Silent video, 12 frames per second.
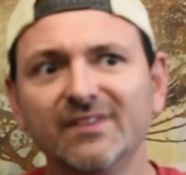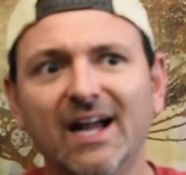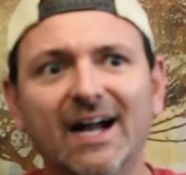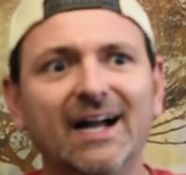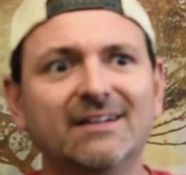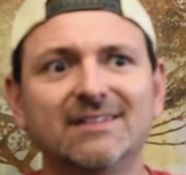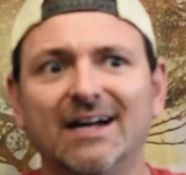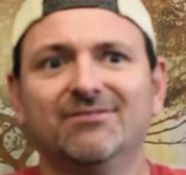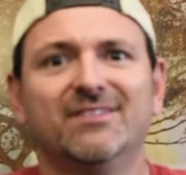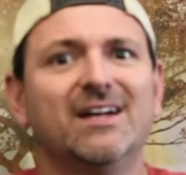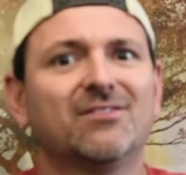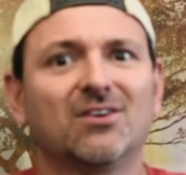
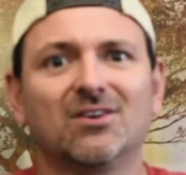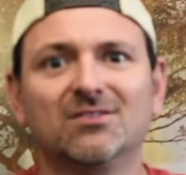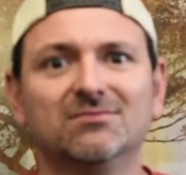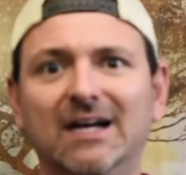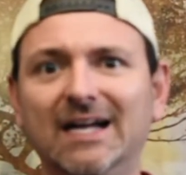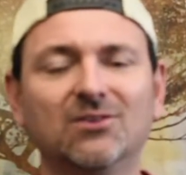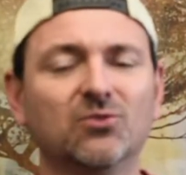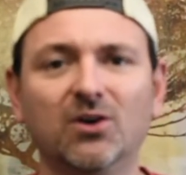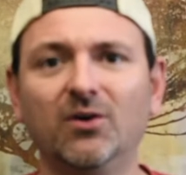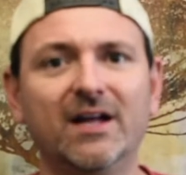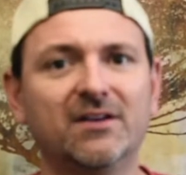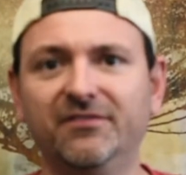I don't
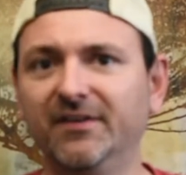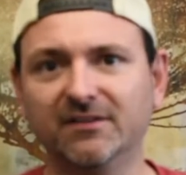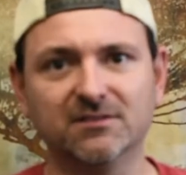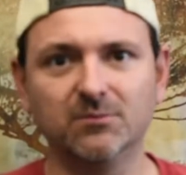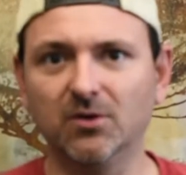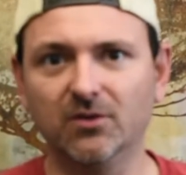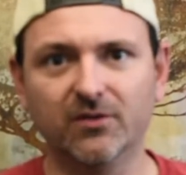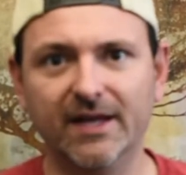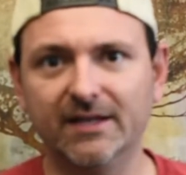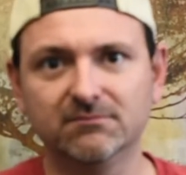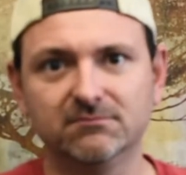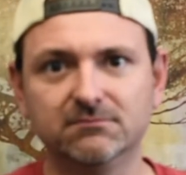know how to fix them all
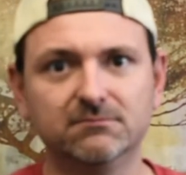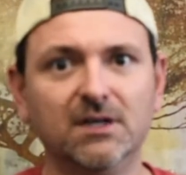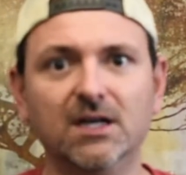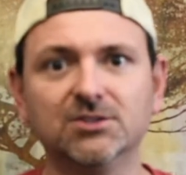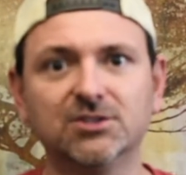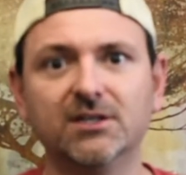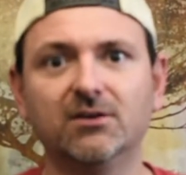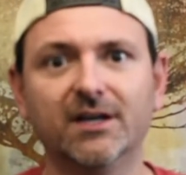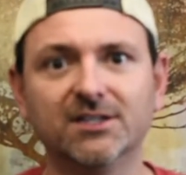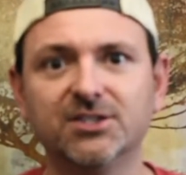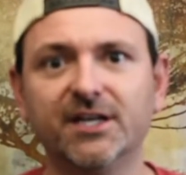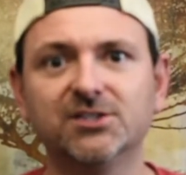that much. I know how
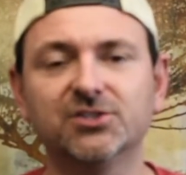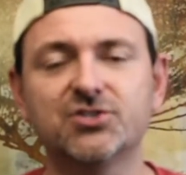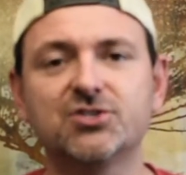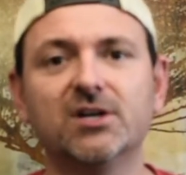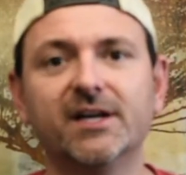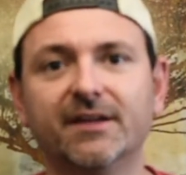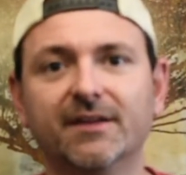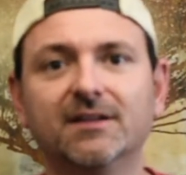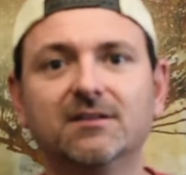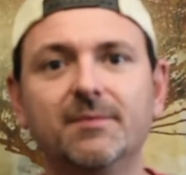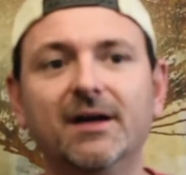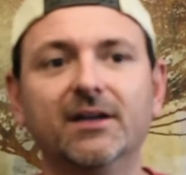to change a string,
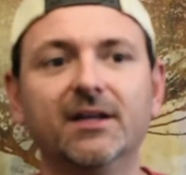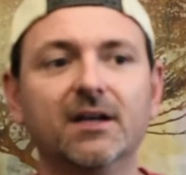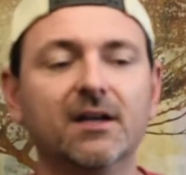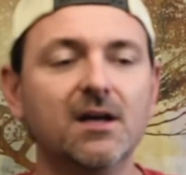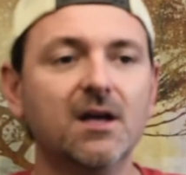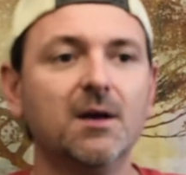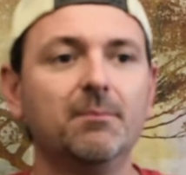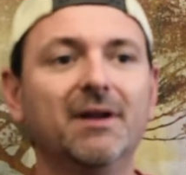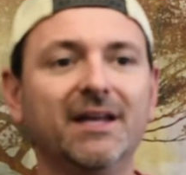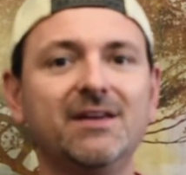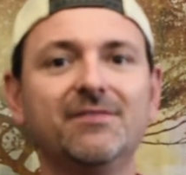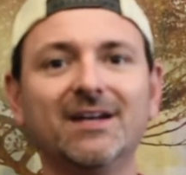that's about it.
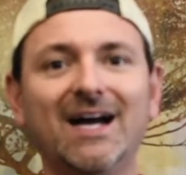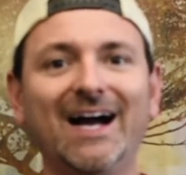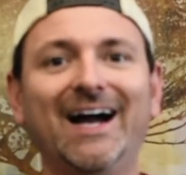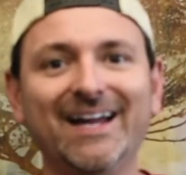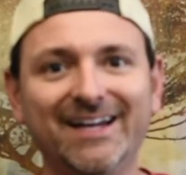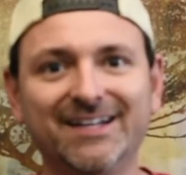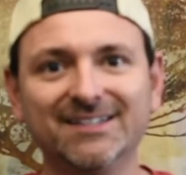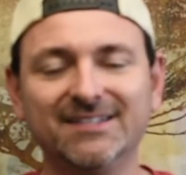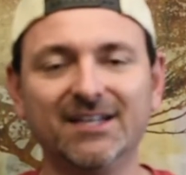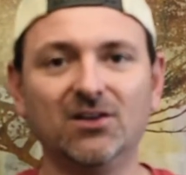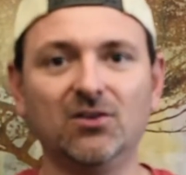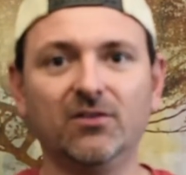But even I could
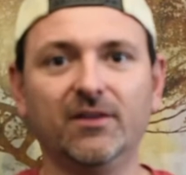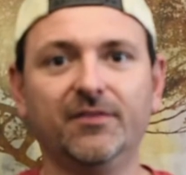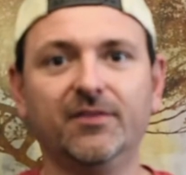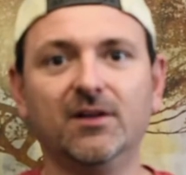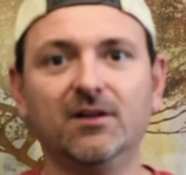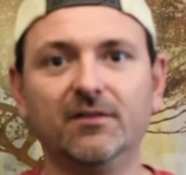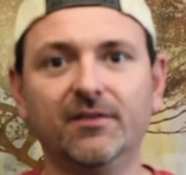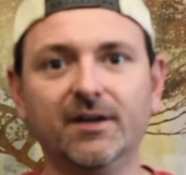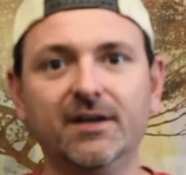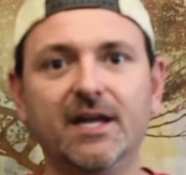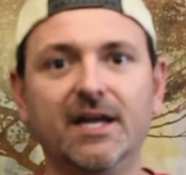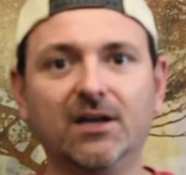tell that
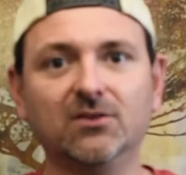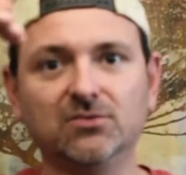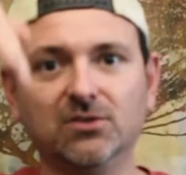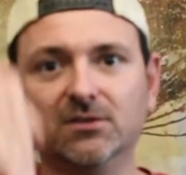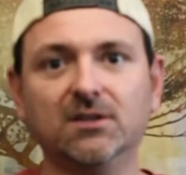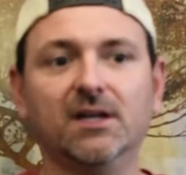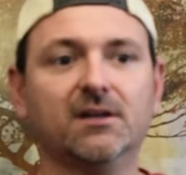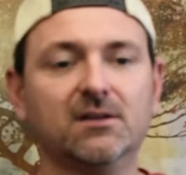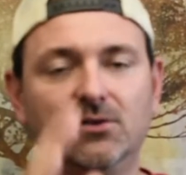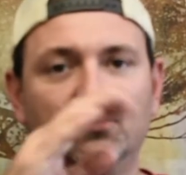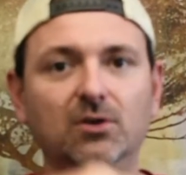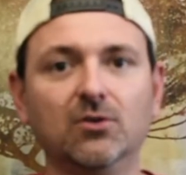the neck looked like
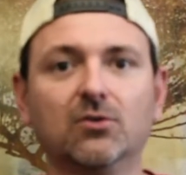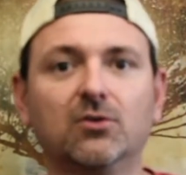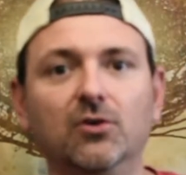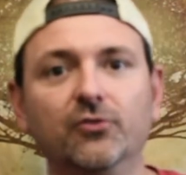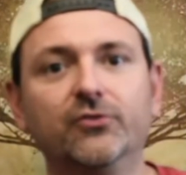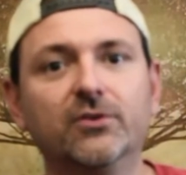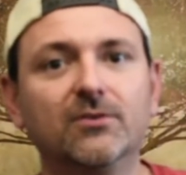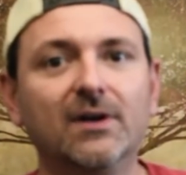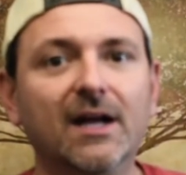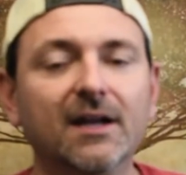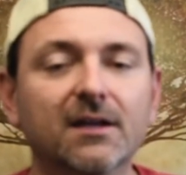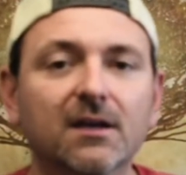a roller coaster
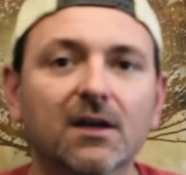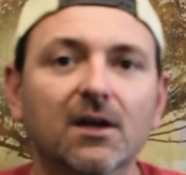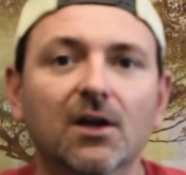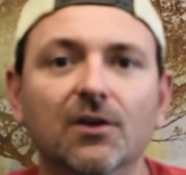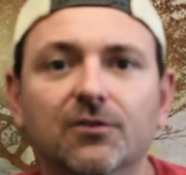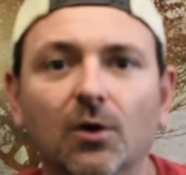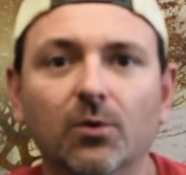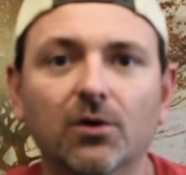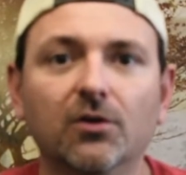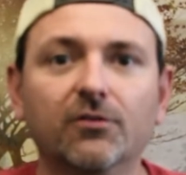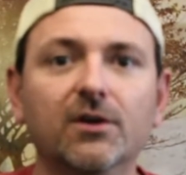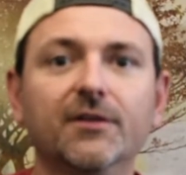ride. So we're
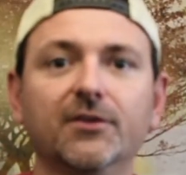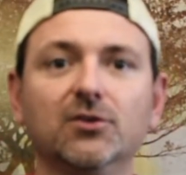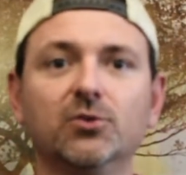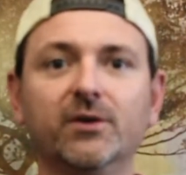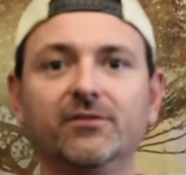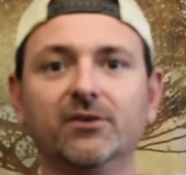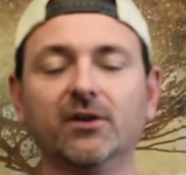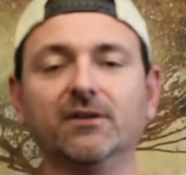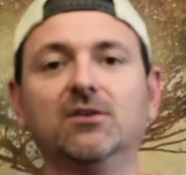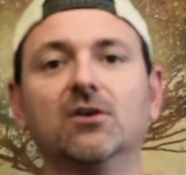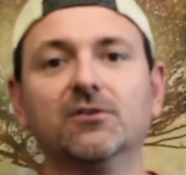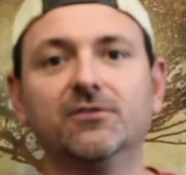over at the Louisville
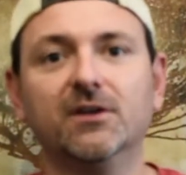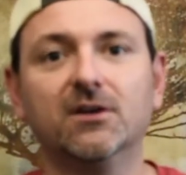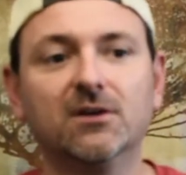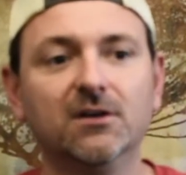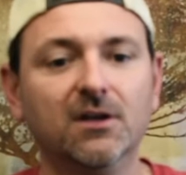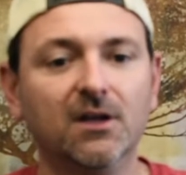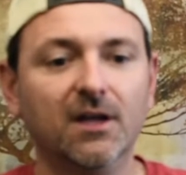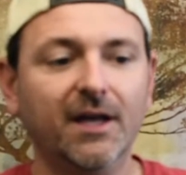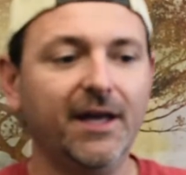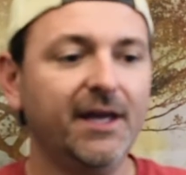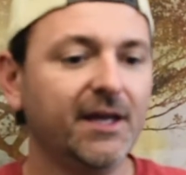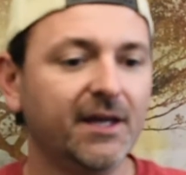Guitar Center,
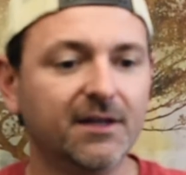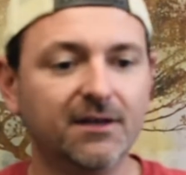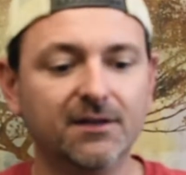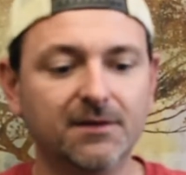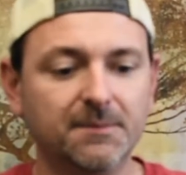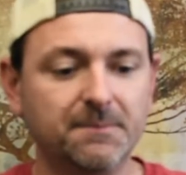and